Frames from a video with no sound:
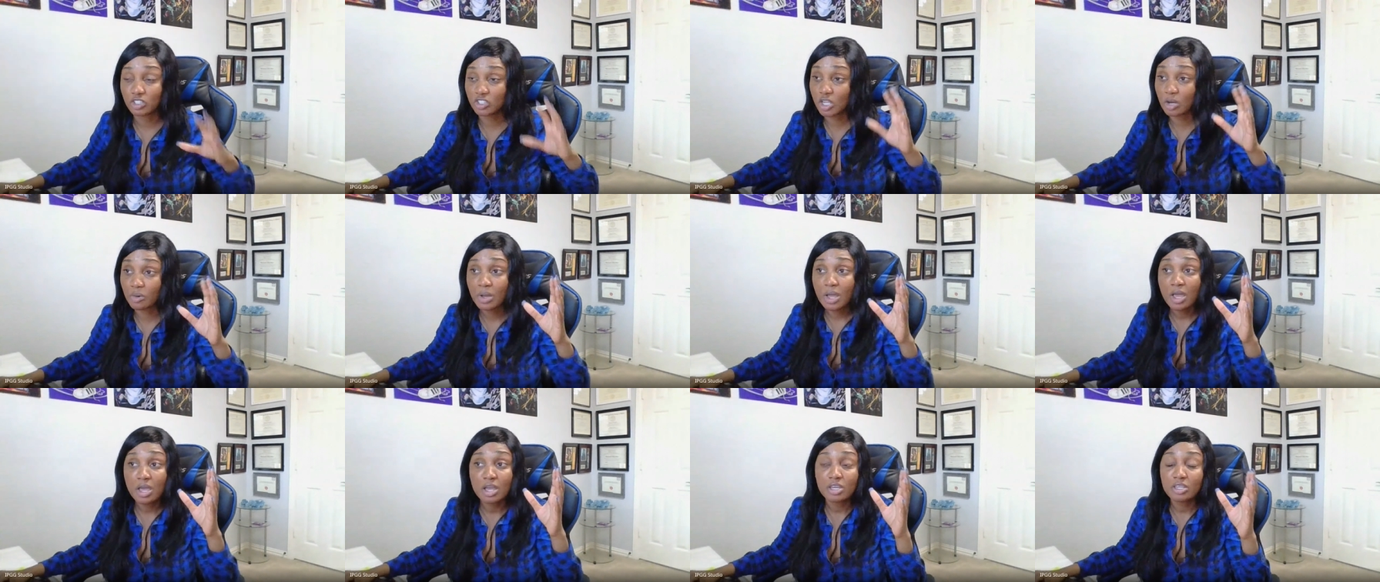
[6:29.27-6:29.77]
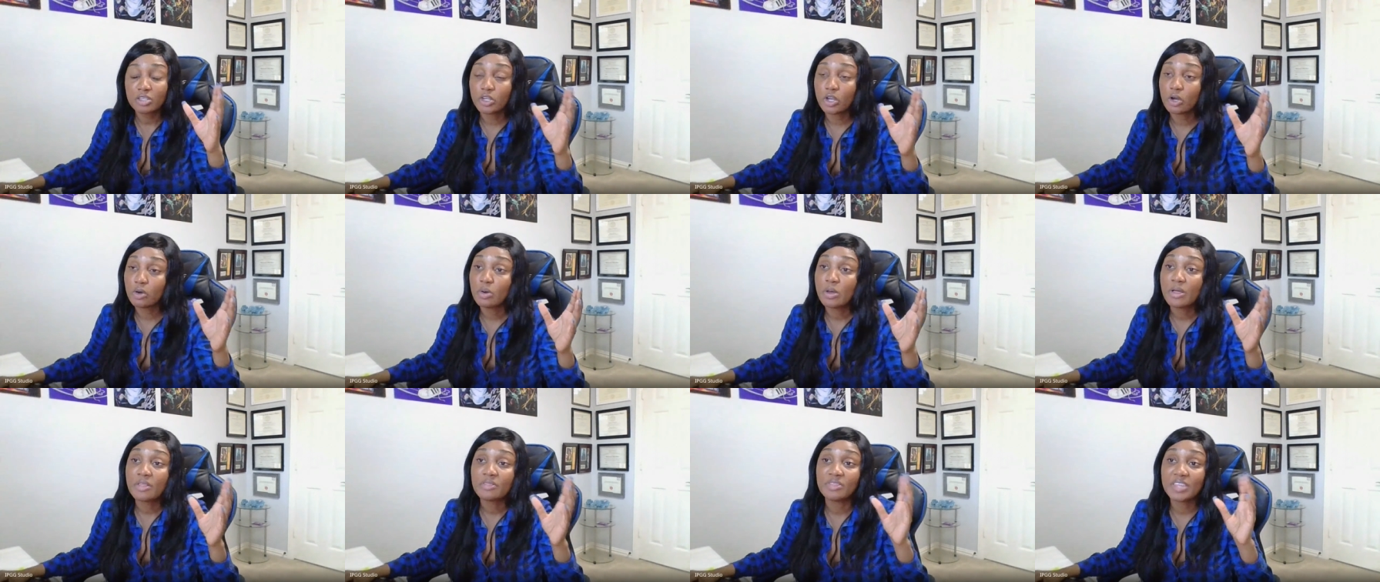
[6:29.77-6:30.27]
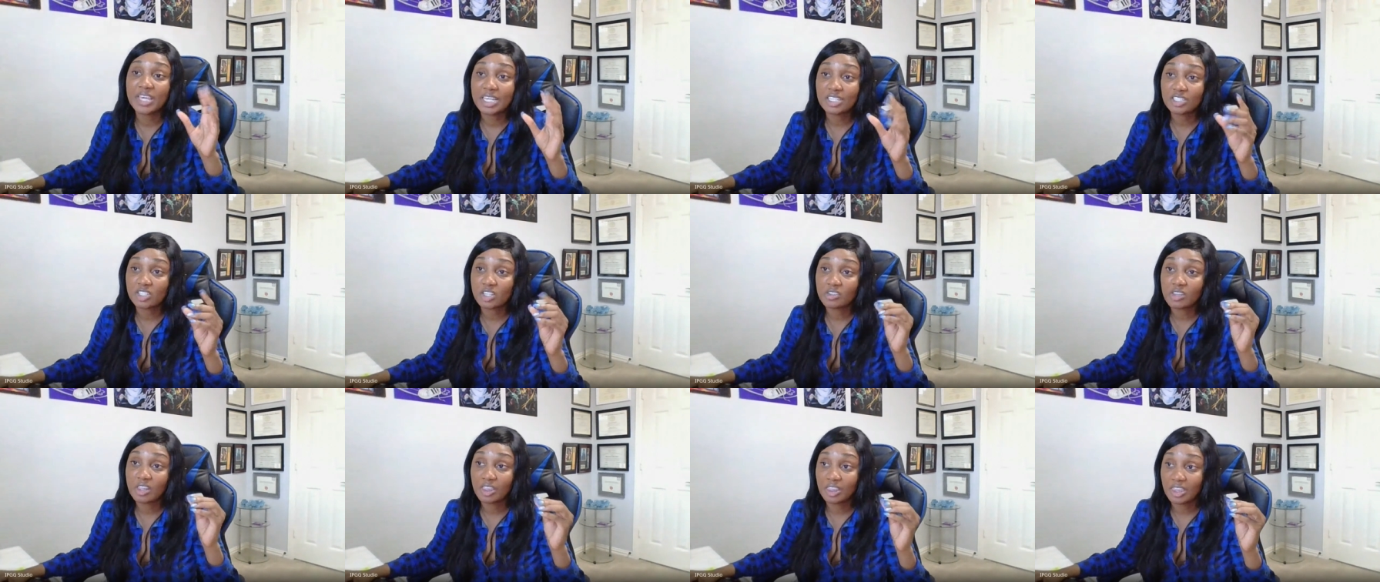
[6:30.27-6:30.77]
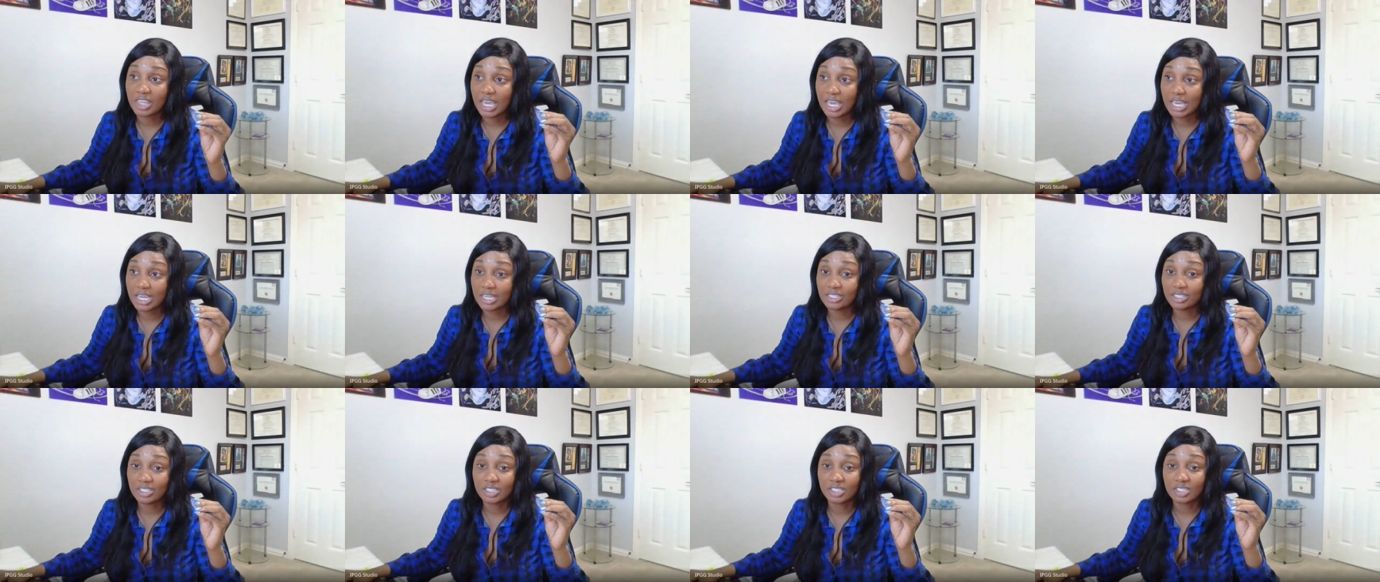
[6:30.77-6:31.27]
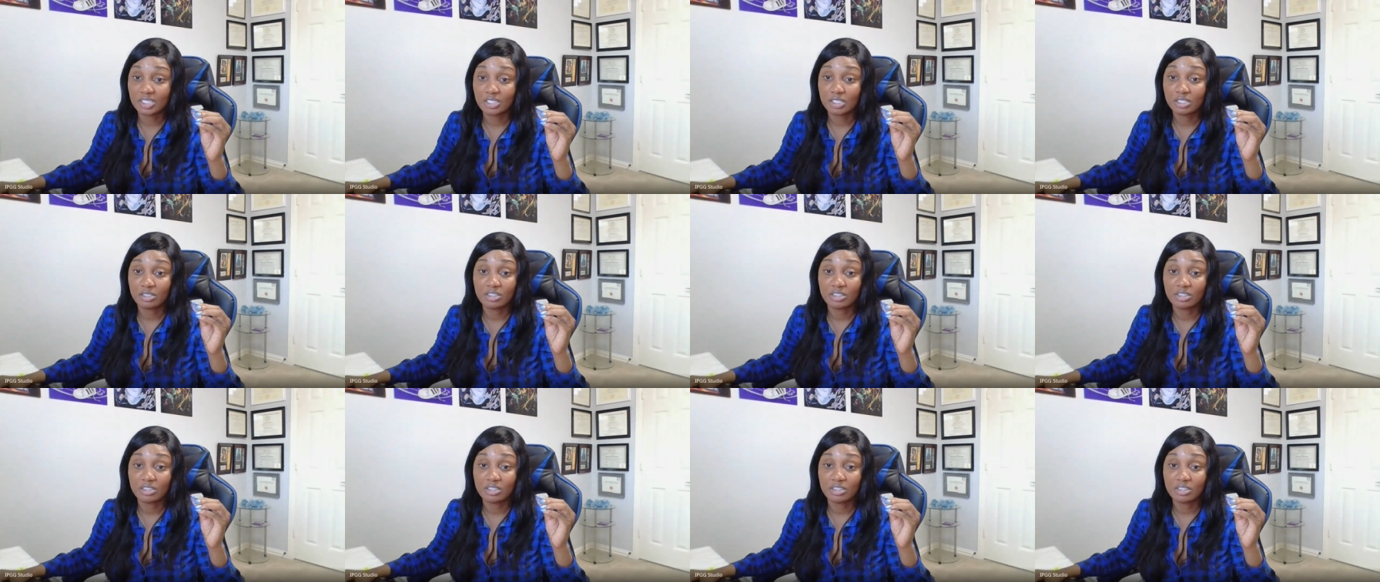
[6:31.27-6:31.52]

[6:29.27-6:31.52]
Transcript: So you know these are the things.